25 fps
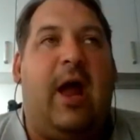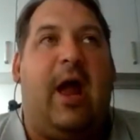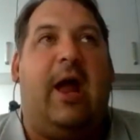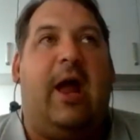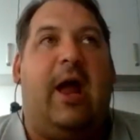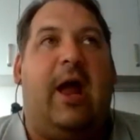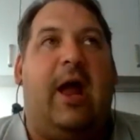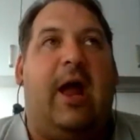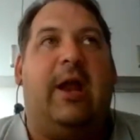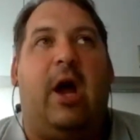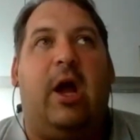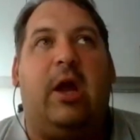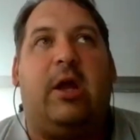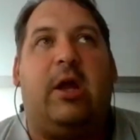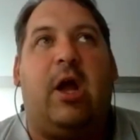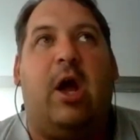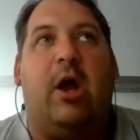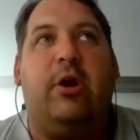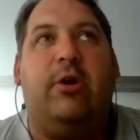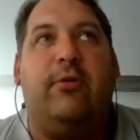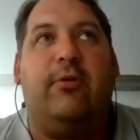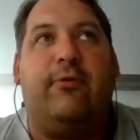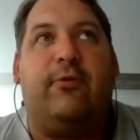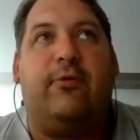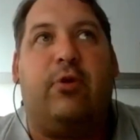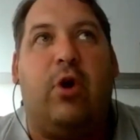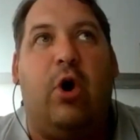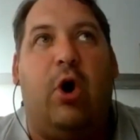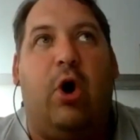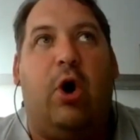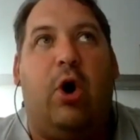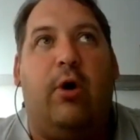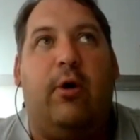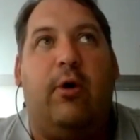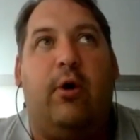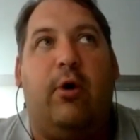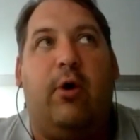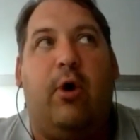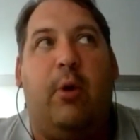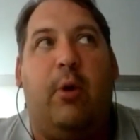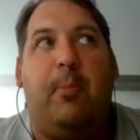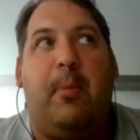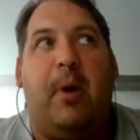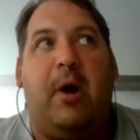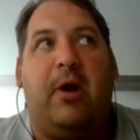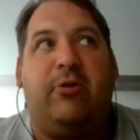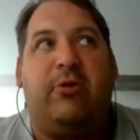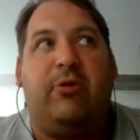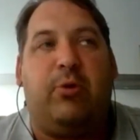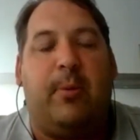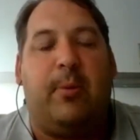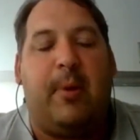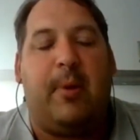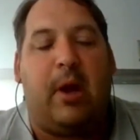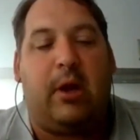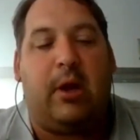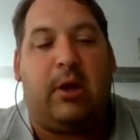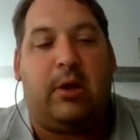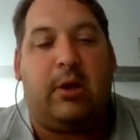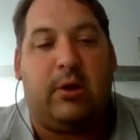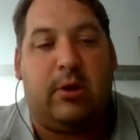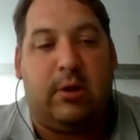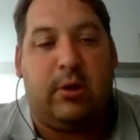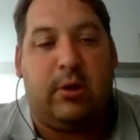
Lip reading: And I kind of got on my swim.